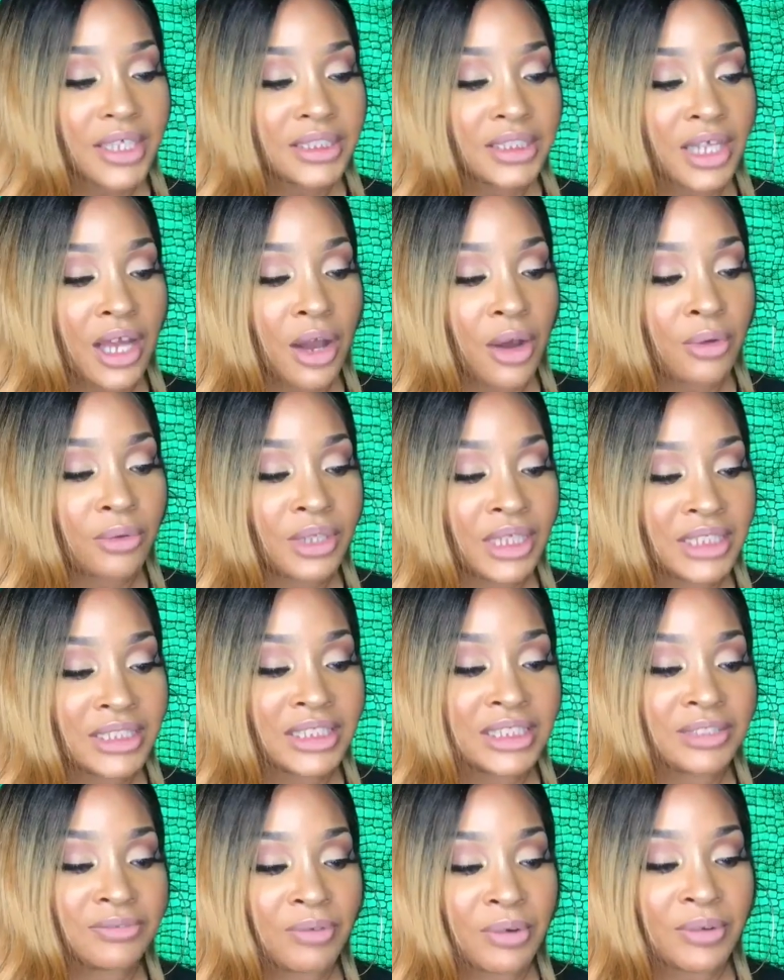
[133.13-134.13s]
So this
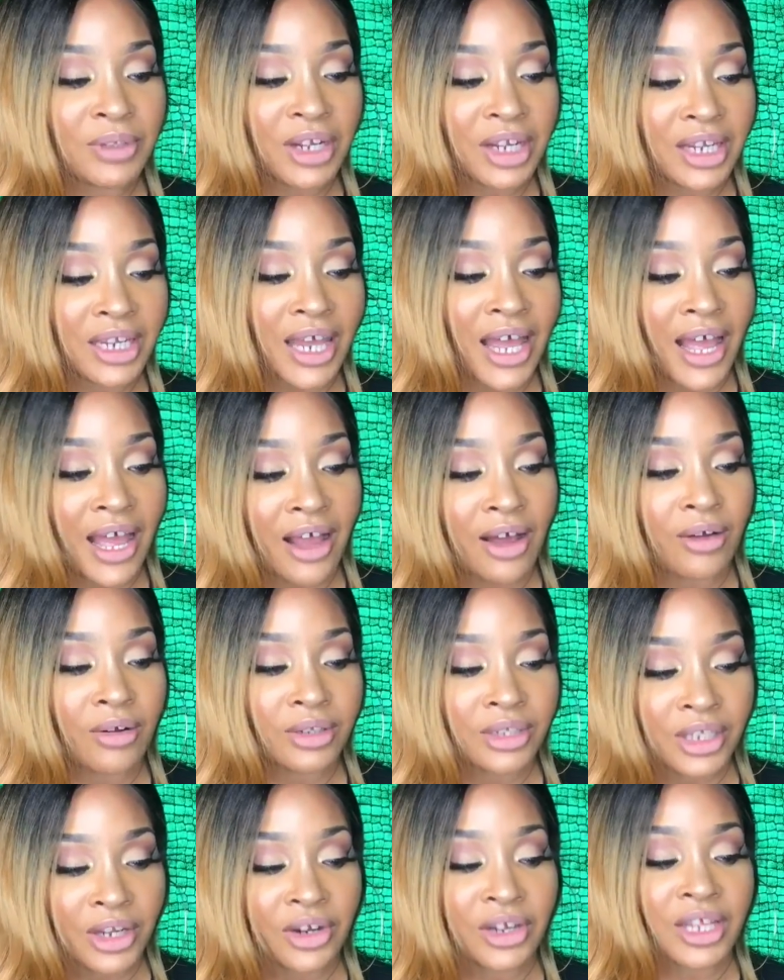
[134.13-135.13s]
is from their
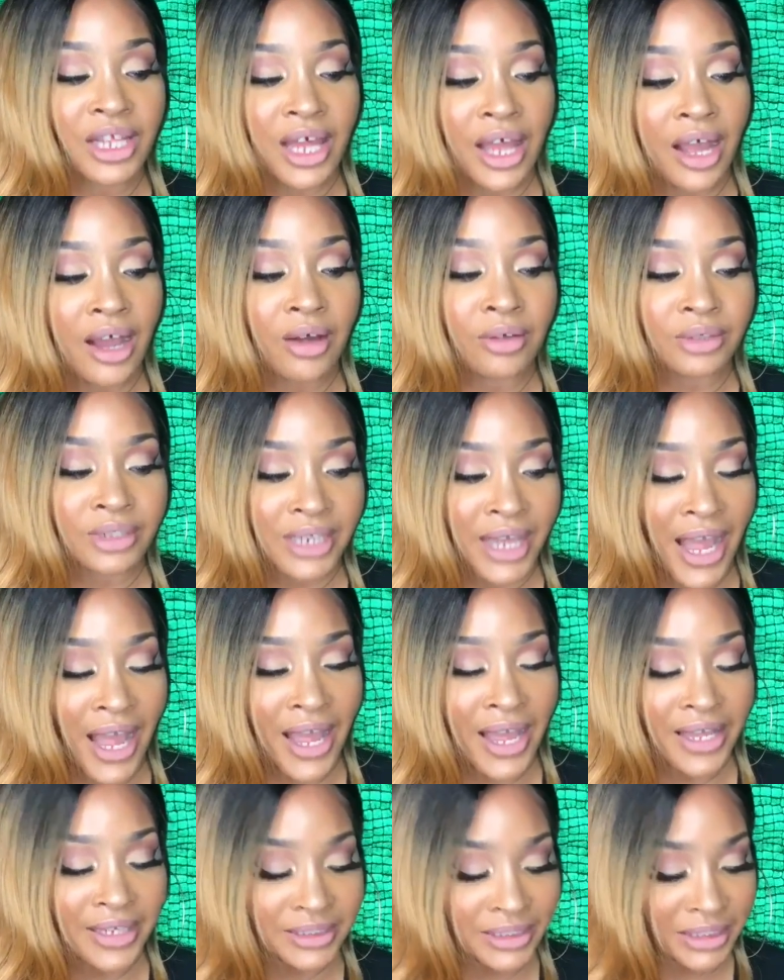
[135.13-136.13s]
Cloud
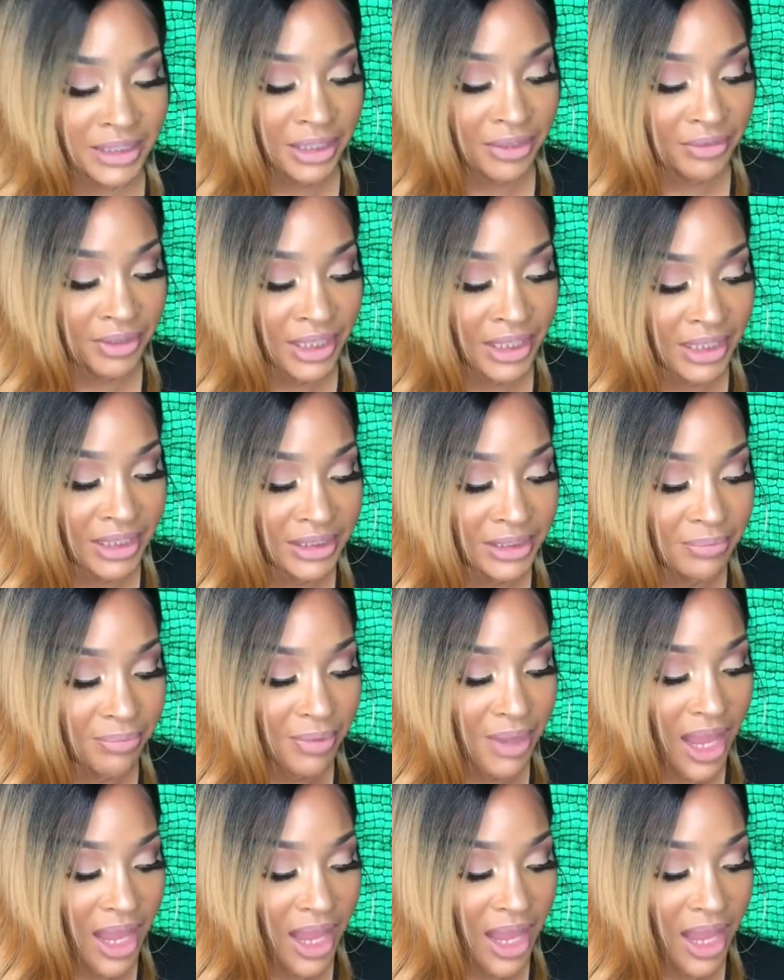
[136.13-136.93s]
9 series,